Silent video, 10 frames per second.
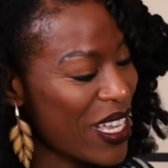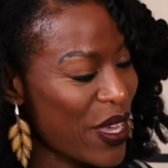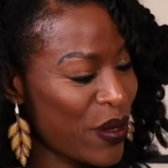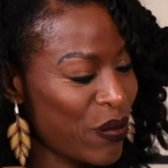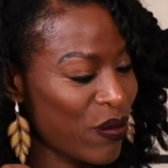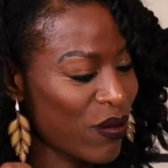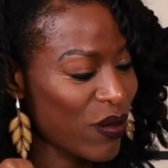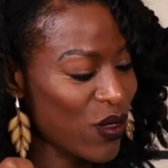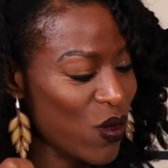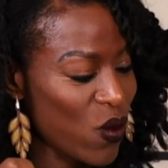Um,
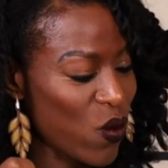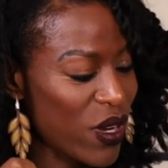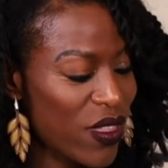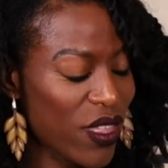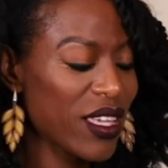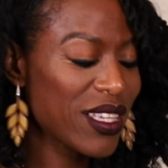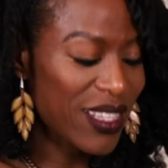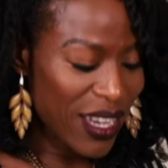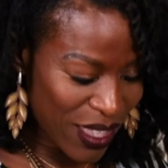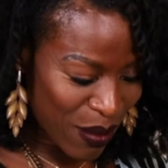one of the things
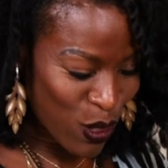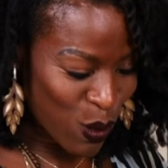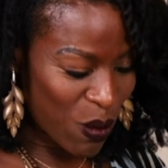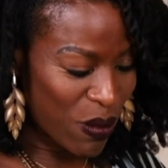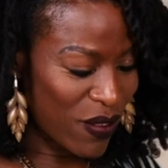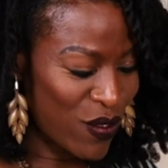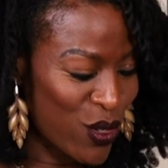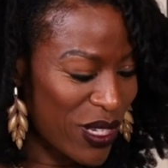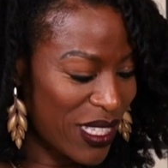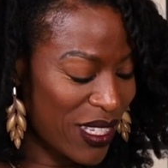that I think most people have
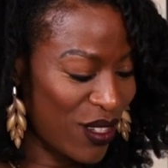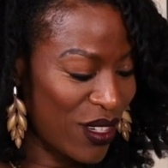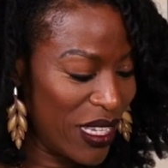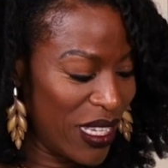noticed in